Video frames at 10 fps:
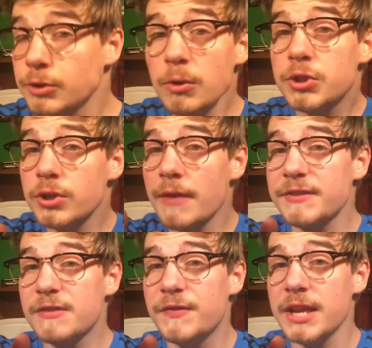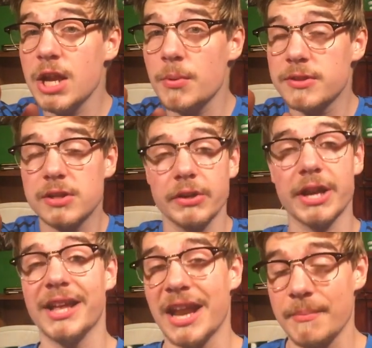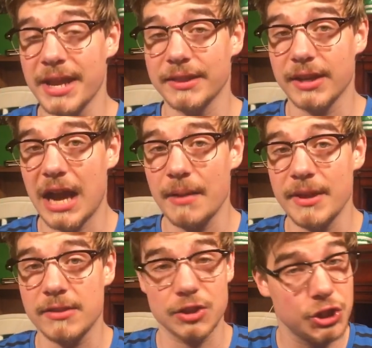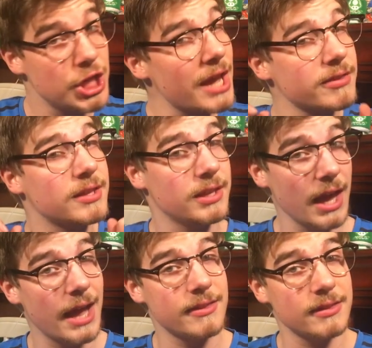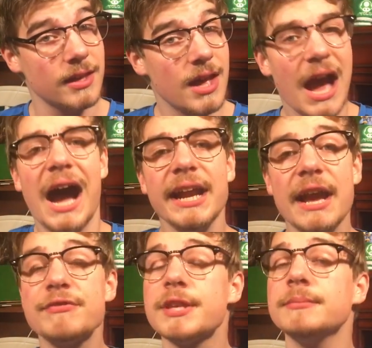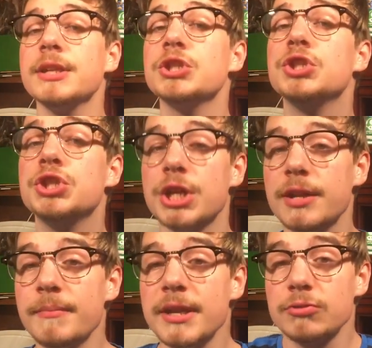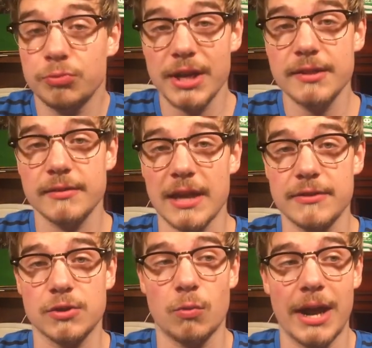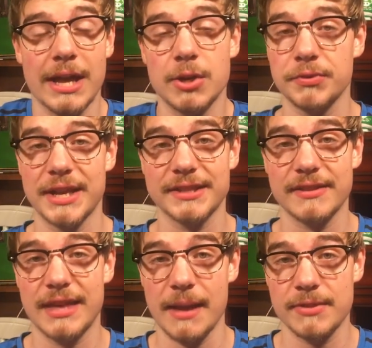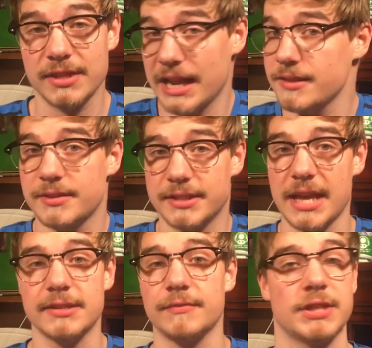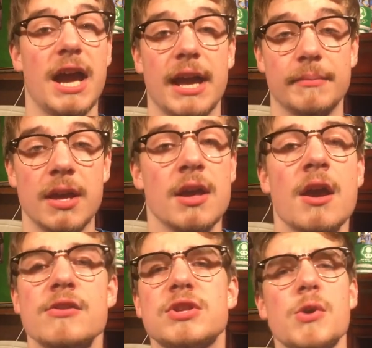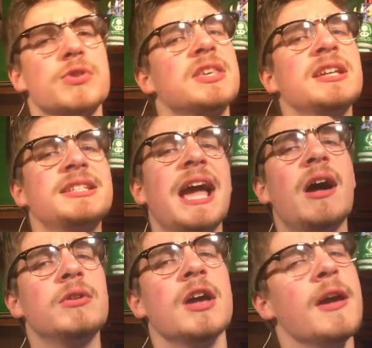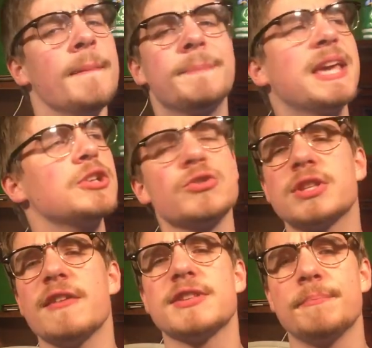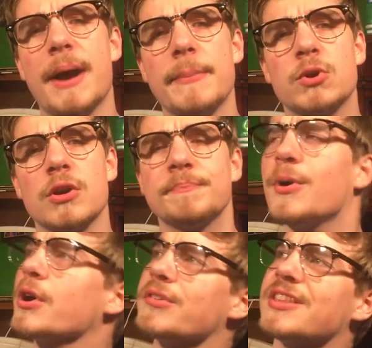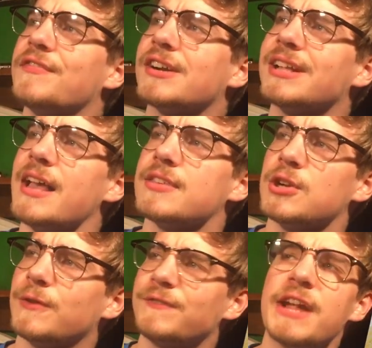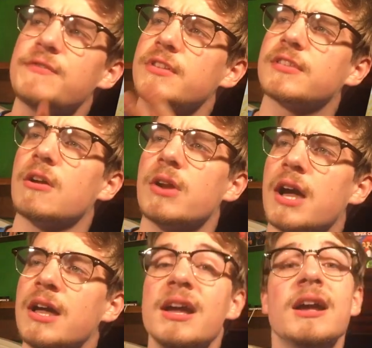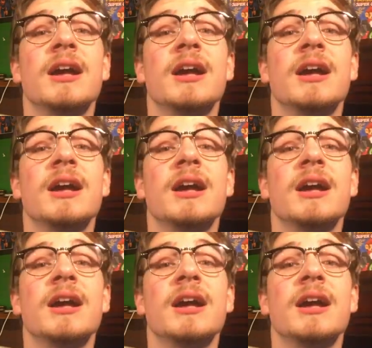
don't turn off this video and start yelling at me in the comments just yet. I have some legitimate reasons as to why I don't think this game stands the test of time. So sit down, get yourself some popcorn, pour yourself a glass of your favorite soda,